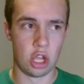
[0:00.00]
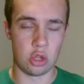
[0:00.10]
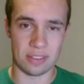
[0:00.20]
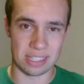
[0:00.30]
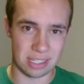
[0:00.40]

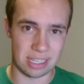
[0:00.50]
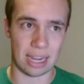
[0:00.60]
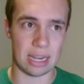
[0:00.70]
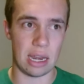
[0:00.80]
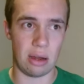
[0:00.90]
You have a
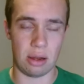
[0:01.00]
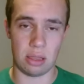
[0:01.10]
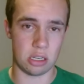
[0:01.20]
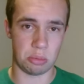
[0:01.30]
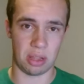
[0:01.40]
secondary
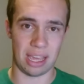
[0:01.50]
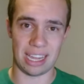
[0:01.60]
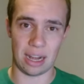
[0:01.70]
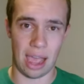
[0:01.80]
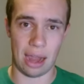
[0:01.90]
that is
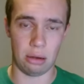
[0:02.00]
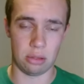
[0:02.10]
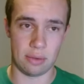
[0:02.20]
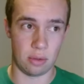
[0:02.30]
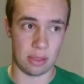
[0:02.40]
playing at a higher
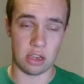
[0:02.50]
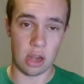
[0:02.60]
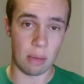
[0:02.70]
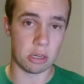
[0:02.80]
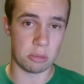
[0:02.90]
level, and the
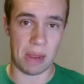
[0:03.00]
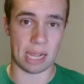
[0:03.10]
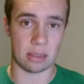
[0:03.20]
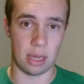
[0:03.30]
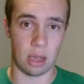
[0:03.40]
numbers
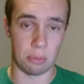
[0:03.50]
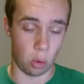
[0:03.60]
back that up.